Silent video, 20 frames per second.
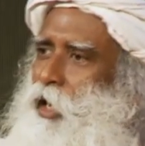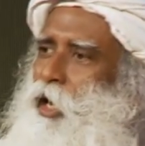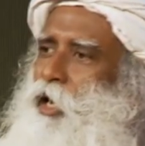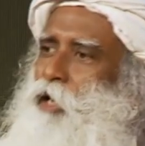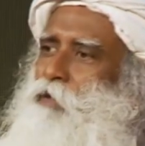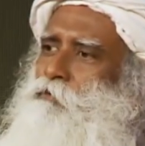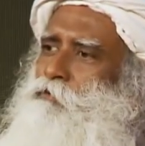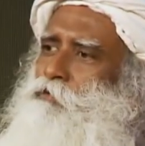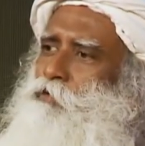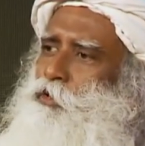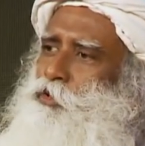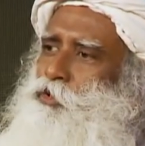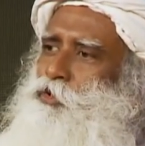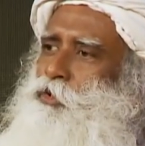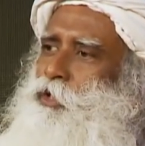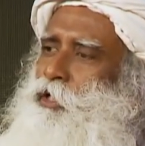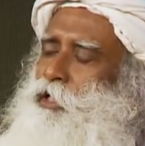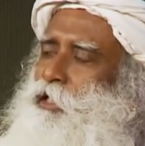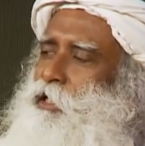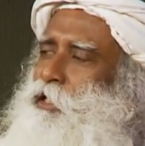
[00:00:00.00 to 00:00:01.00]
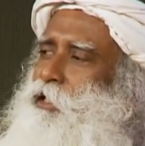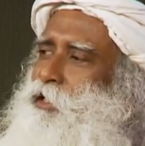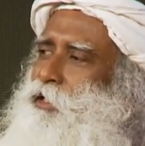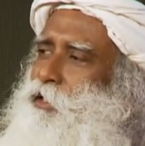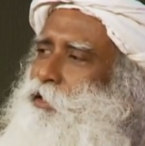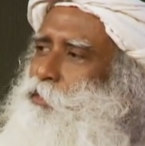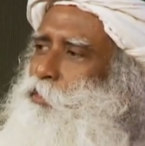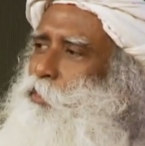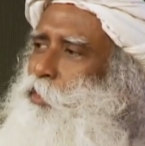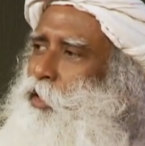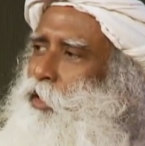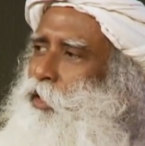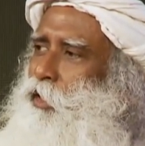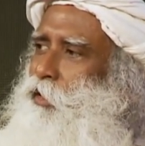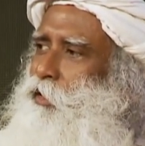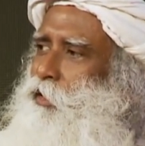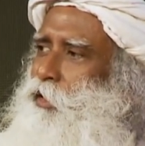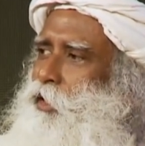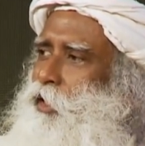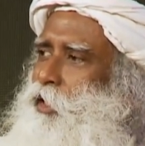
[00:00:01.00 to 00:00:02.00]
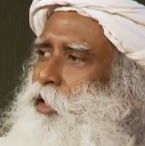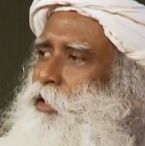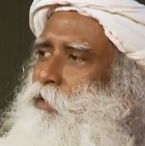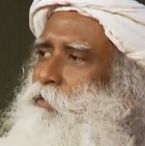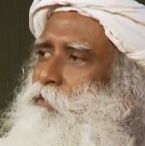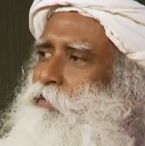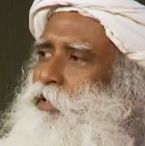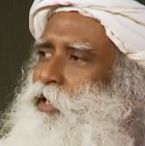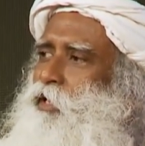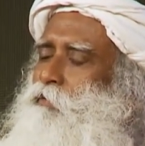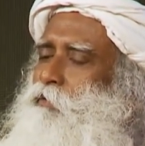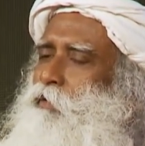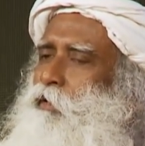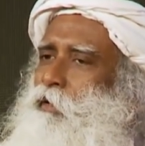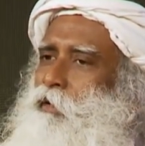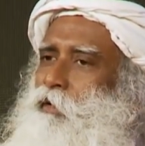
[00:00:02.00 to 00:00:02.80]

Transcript: Unfortunately, in this world, we've